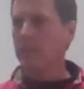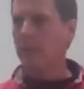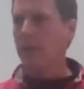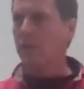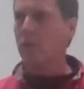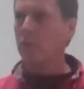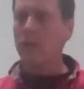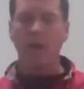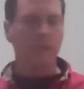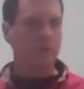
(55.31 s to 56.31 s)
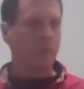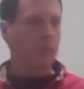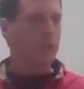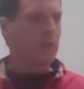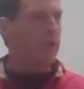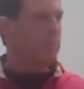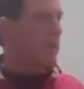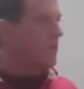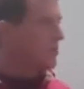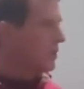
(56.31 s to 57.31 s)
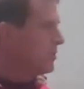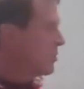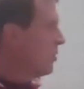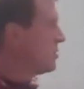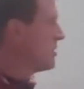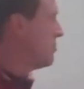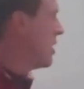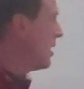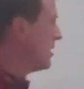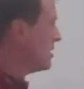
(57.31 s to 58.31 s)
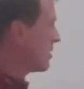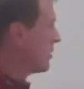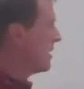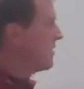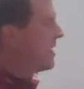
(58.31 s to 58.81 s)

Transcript: the endocrine glands, which are like master controllers in the body that secrete